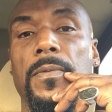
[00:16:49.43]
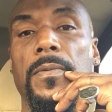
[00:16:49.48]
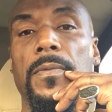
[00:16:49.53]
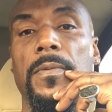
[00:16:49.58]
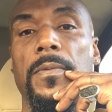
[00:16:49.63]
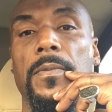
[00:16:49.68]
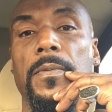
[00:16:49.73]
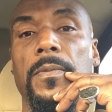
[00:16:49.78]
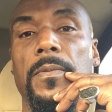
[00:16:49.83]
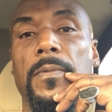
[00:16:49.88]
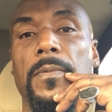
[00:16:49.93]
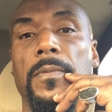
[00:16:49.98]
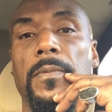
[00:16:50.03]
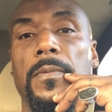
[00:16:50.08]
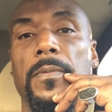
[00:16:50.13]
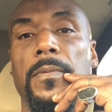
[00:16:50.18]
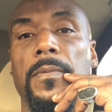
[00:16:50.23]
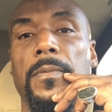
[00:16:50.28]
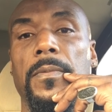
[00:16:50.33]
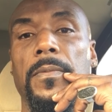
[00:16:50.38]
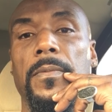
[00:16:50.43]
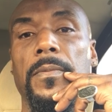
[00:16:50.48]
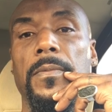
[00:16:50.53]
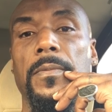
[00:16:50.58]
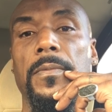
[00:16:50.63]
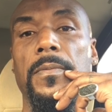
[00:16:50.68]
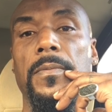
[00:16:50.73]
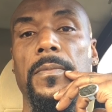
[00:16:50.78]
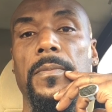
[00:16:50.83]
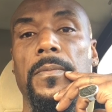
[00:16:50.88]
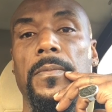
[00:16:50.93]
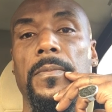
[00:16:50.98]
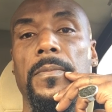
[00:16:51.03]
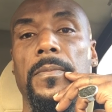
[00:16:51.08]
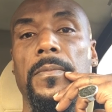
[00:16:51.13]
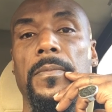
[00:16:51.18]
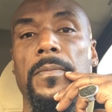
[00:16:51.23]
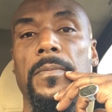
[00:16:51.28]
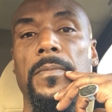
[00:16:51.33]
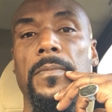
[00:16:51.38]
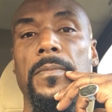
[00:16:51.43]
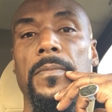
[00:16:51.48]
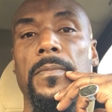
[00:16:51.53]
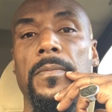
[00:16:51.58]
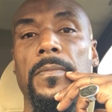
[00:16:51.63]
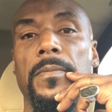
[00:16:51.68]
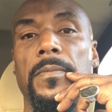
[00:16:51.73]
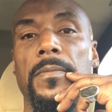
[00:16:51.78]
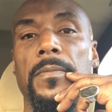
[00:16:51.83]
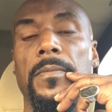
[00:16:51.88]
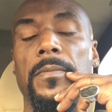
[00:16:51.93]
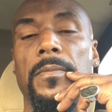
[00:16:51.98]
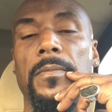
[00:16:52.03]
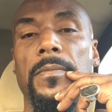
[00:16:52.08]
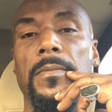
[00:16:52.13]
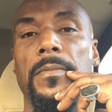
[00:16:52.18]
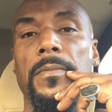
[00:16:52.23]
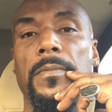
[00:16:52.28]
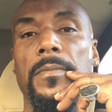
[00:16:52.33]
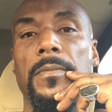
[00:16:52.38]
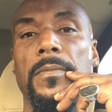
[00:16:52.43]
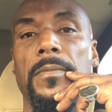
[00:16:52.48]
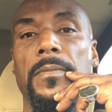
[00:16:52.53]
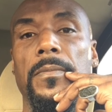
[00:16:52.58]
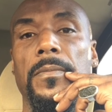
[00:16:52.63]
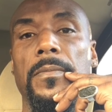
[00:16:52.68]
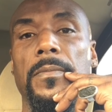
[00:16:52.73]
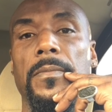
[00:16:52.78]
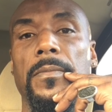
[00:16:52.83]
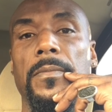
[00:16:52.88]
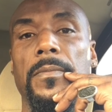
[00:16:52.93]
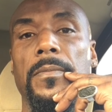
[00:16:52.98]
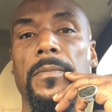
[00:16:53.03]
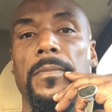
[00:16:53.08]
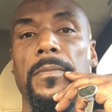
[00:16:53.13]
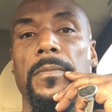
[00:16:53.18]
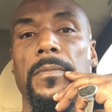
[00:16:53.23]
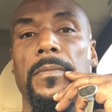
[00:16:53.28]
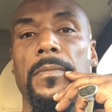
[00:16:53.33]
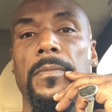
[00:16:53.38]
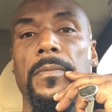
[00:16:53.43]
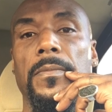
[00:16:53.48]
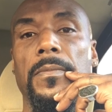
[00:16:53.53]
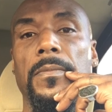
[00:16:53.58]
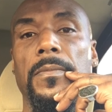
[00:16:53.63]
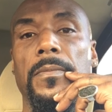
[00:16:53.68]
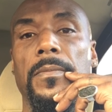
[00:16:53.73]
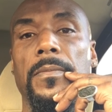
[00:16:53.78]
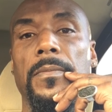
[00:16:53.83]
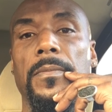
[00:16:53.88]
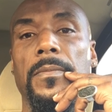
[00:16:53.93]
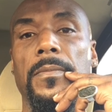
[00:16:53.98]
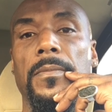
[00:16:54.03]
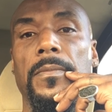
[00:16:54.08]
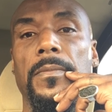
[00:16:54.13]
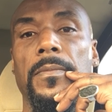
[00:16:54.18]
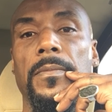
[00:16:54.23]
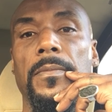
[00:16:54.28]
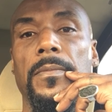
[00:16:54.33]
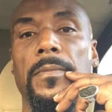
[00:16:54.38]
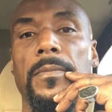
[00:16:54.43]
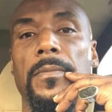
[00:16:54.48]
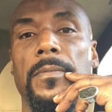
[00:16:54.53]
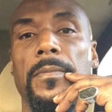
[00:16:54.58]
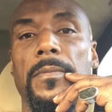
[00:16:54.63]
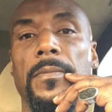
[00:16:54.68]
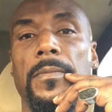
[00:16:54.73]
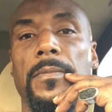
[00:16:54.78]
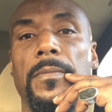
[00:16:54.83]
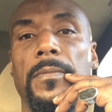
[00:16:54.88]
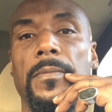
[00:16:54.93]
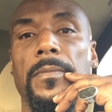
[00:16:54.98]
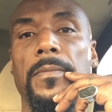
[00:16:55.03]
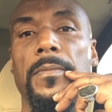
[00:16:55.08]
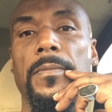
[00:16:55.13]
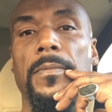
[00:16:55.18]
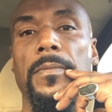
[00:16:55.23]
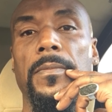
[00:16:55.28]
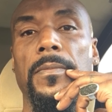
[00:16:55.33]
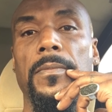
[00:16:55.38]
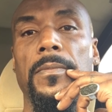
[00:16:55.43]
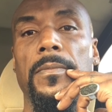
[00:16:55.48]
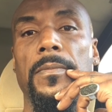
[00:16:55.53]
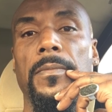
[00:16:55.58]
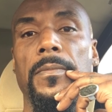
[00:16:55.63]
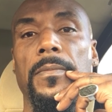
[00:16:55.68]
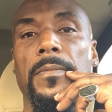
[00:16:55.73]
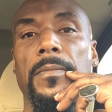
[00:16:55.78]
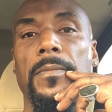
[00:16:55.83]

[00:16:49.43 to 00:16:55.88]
Nobody speaks.